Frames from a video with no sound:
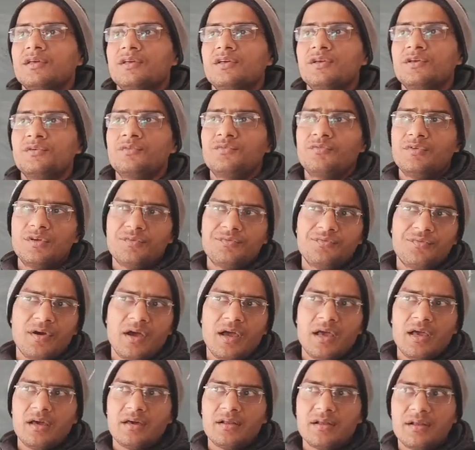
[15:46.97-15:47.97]
If we
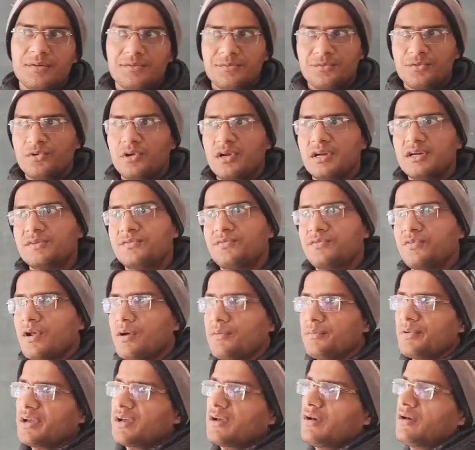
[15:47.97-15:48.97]
fire a bullet
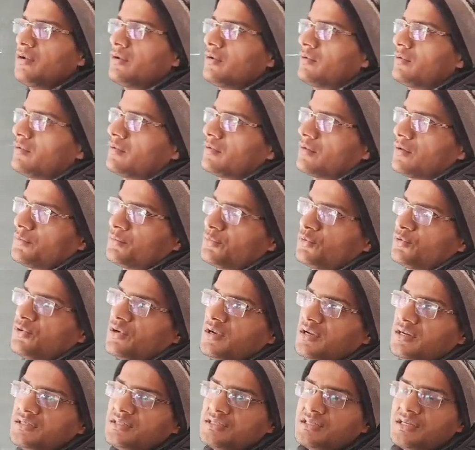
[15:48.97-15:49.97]
from a gun, the
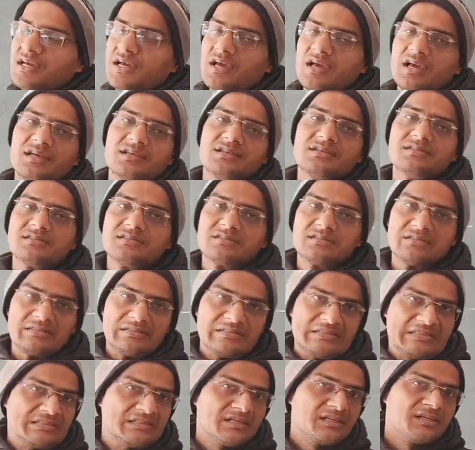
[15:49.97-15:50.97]
bullet
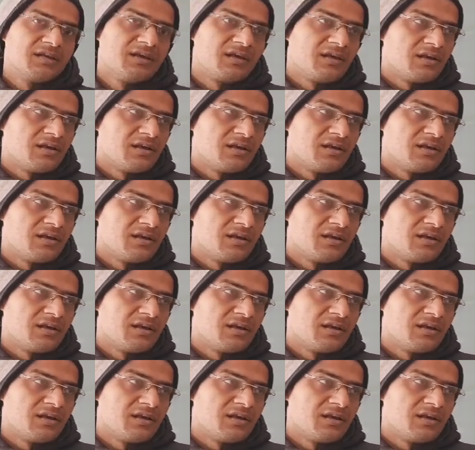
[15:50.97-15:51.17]
has